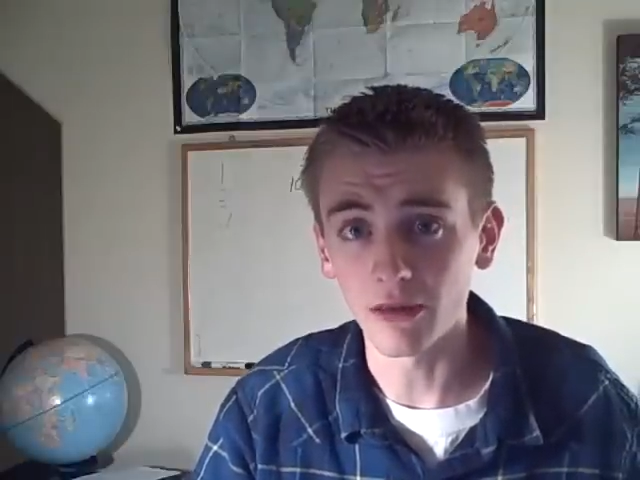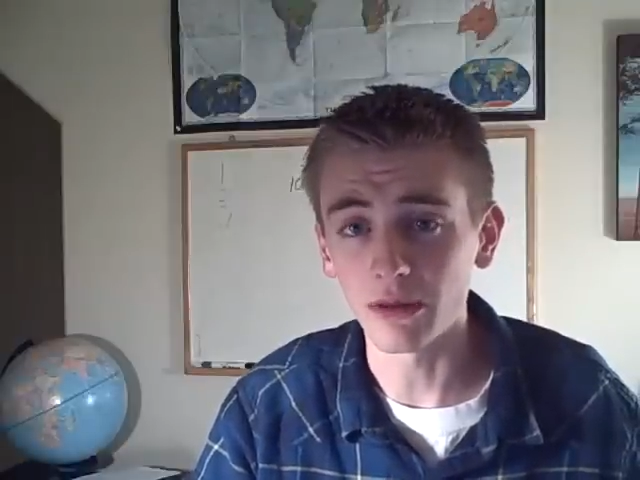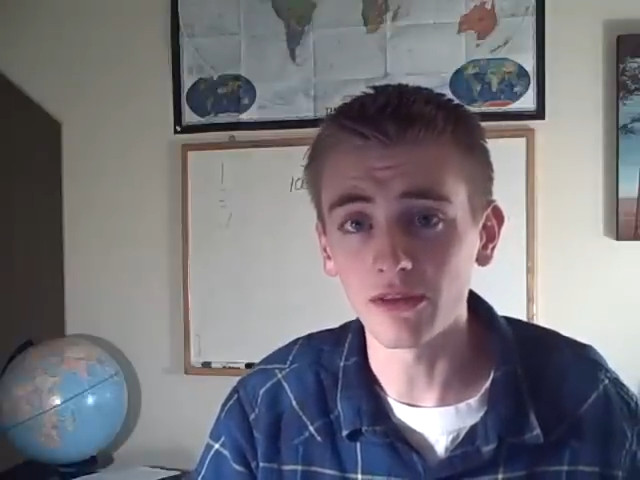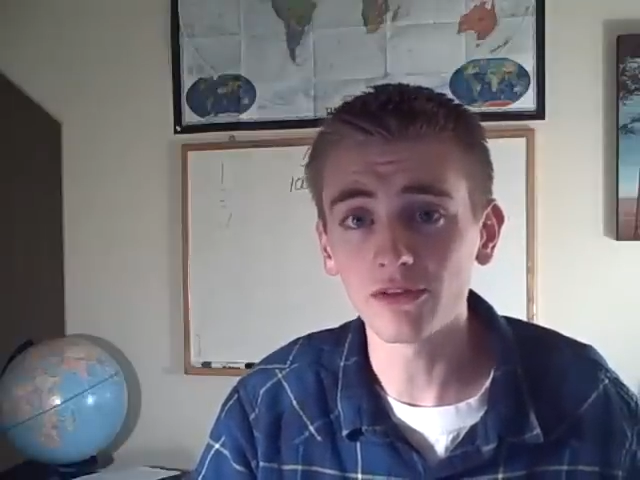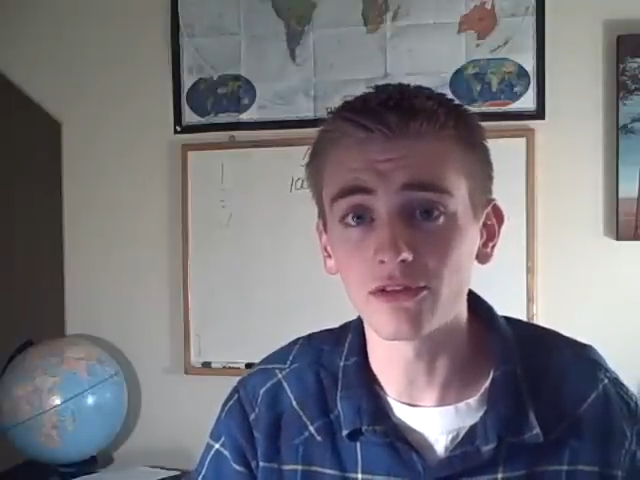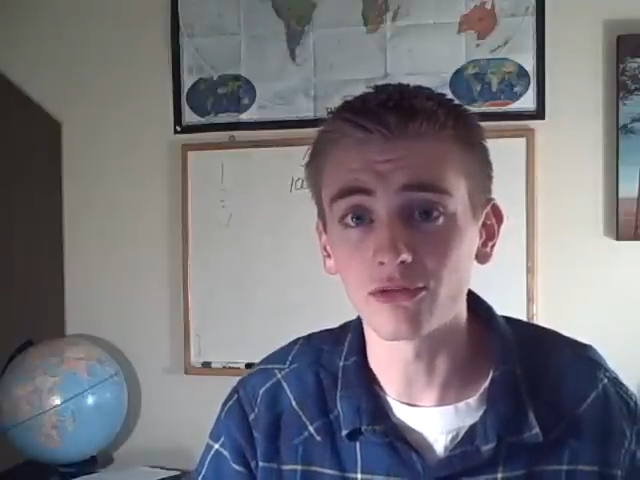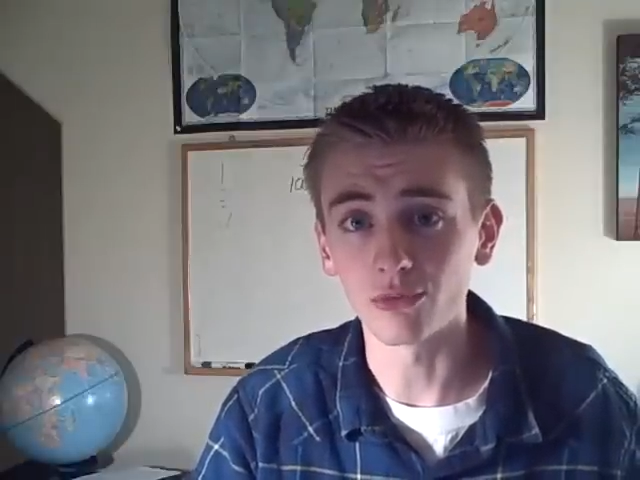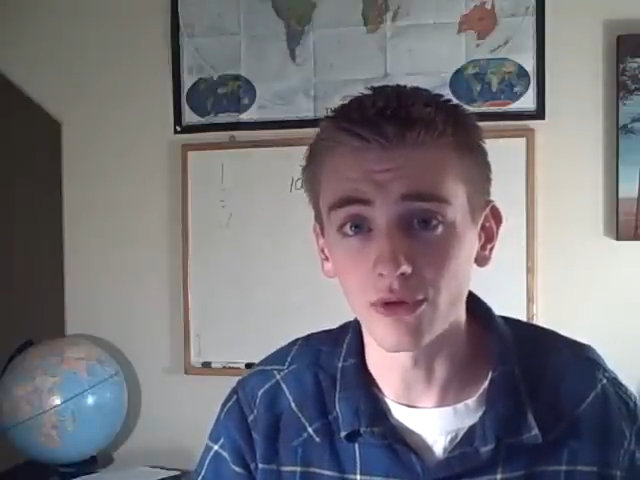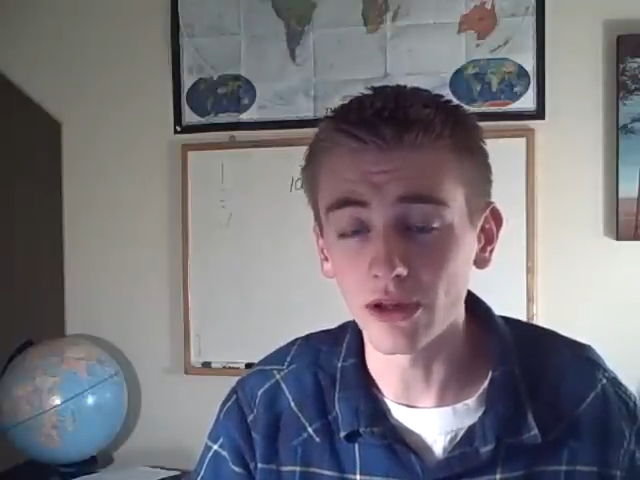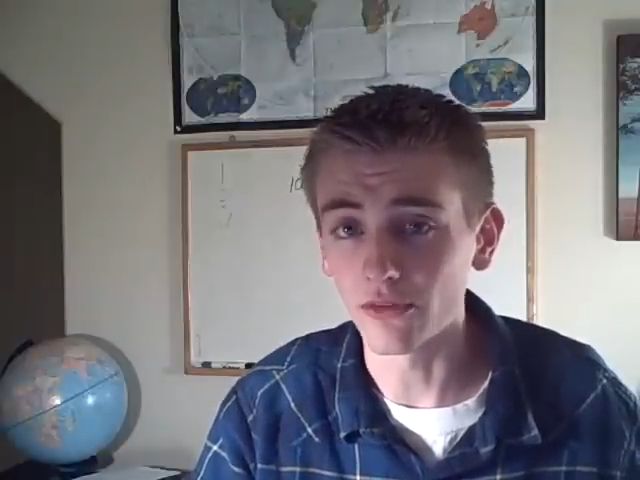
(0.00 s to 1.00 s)
I mean, this is
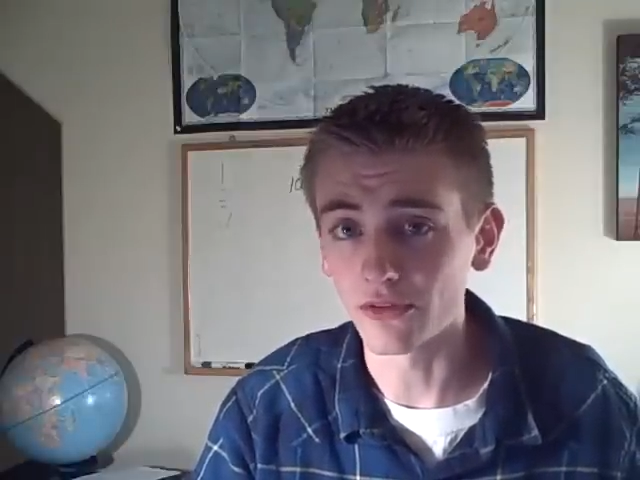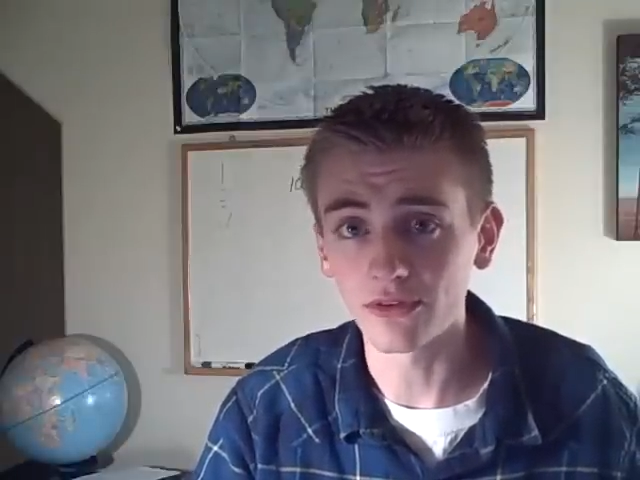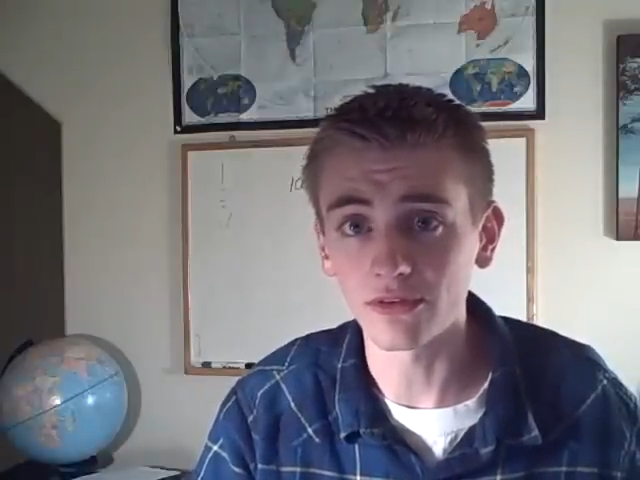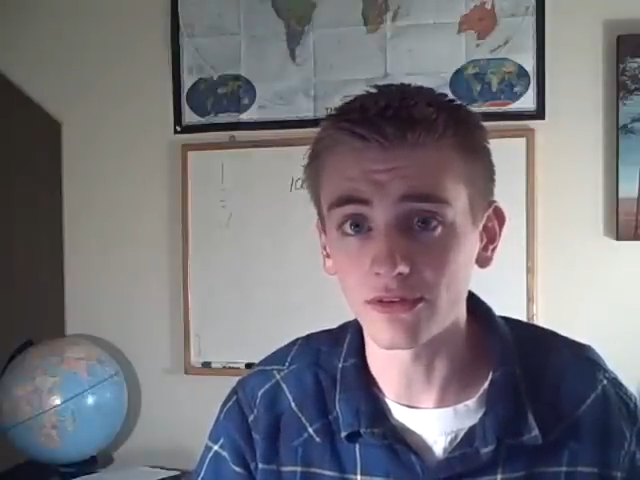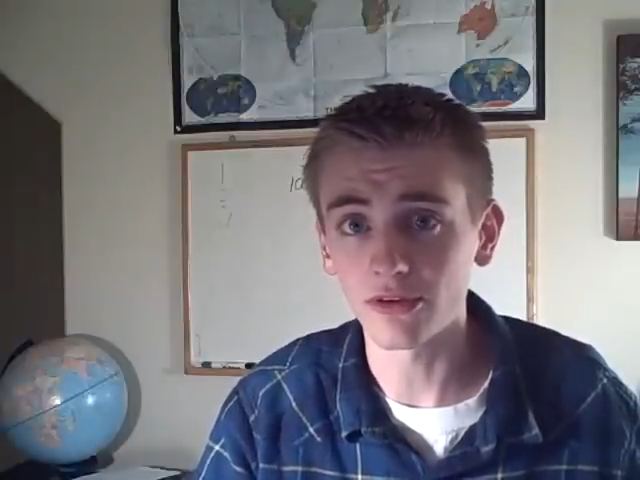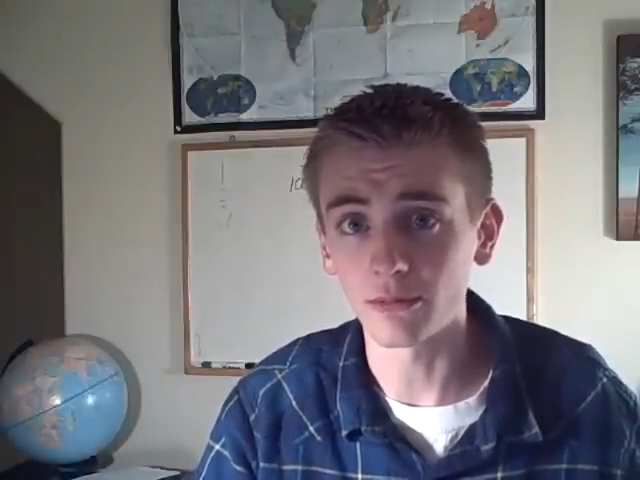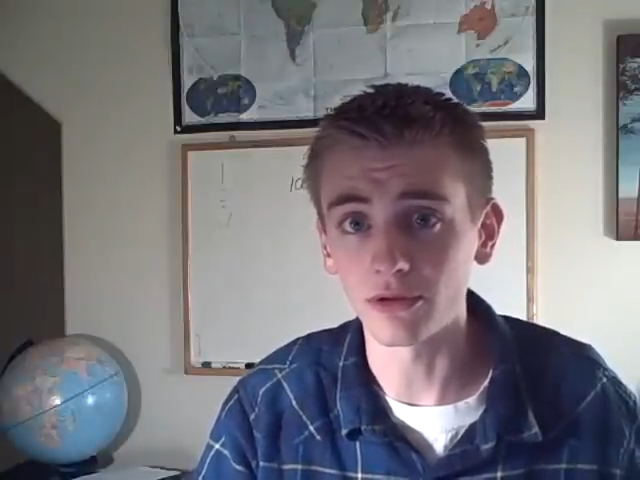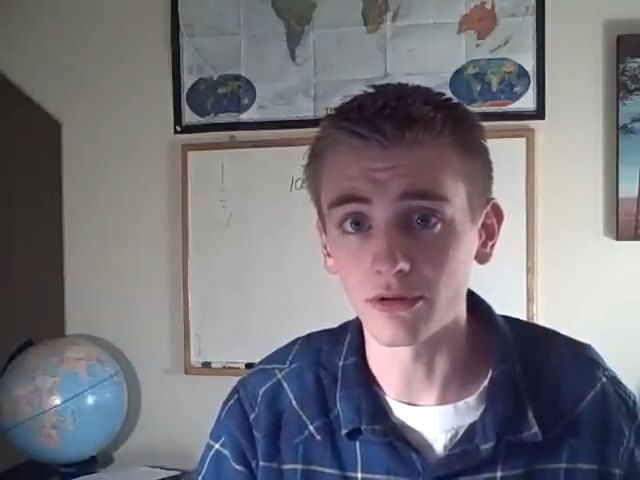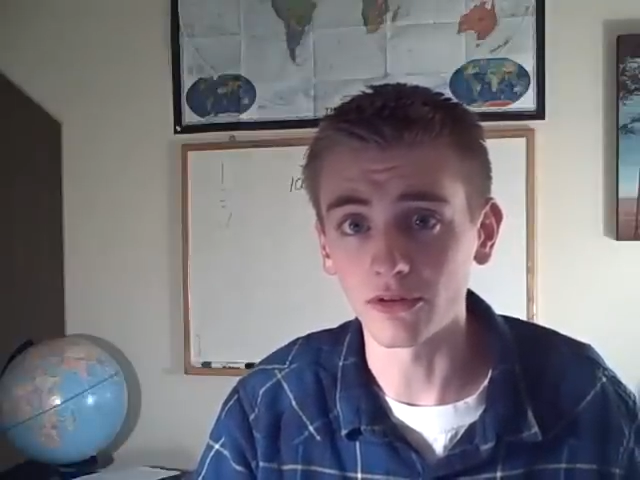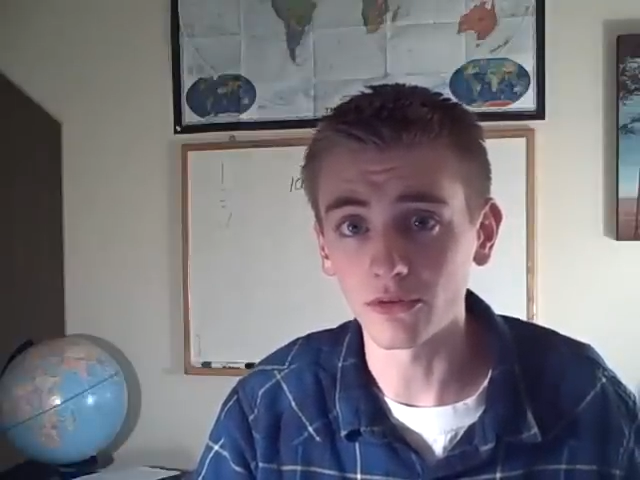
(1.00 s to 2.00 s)
real. This isn't some
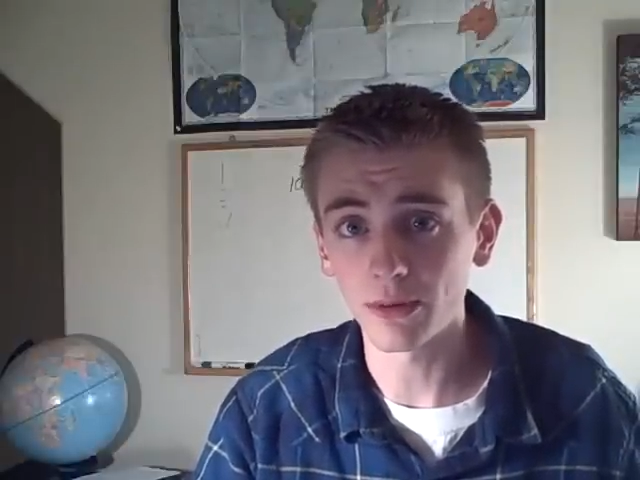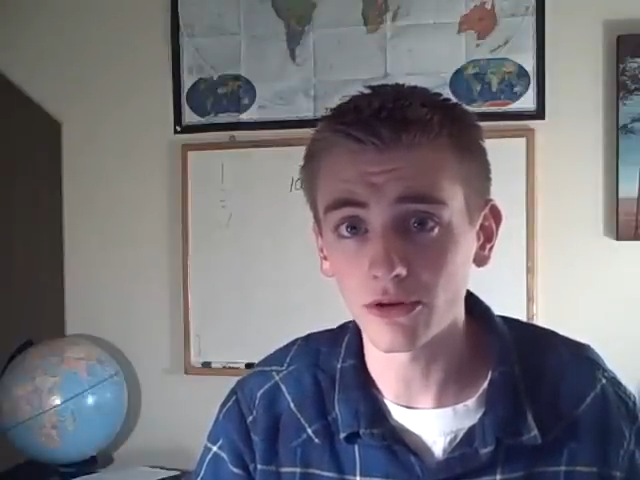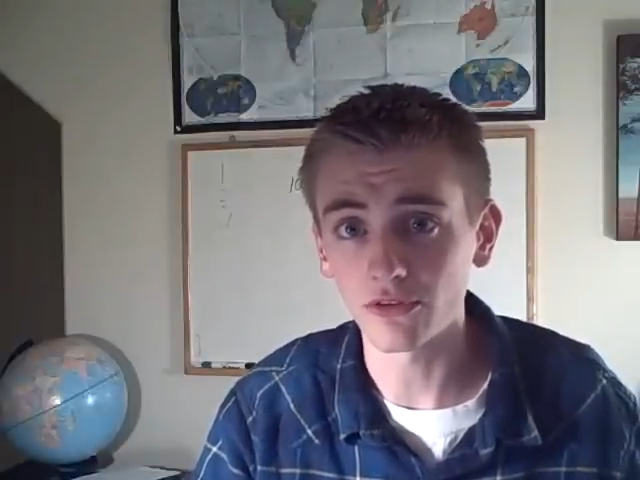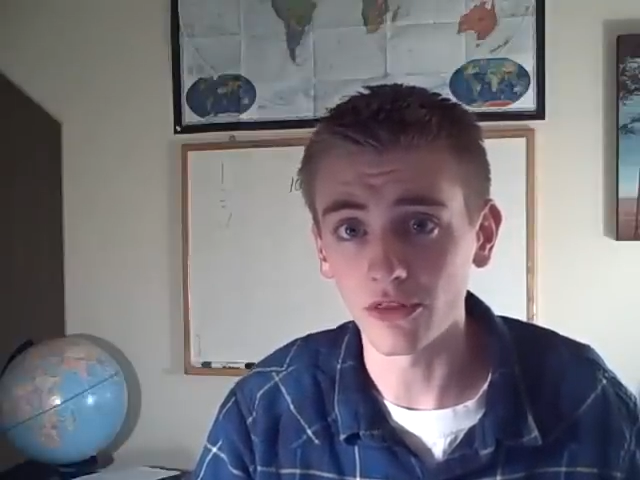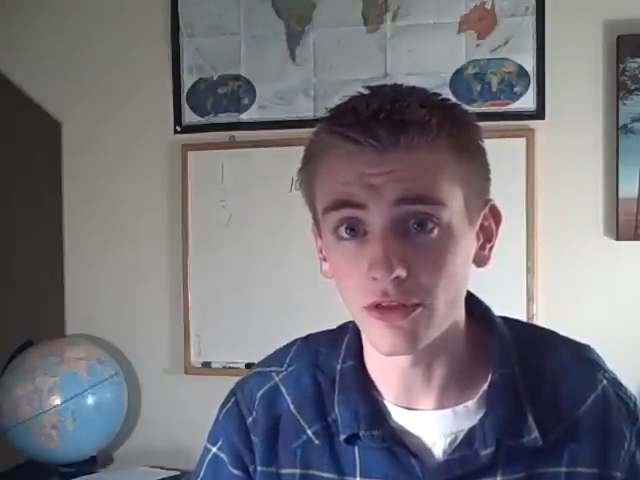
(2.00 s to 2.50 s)
little conspiracy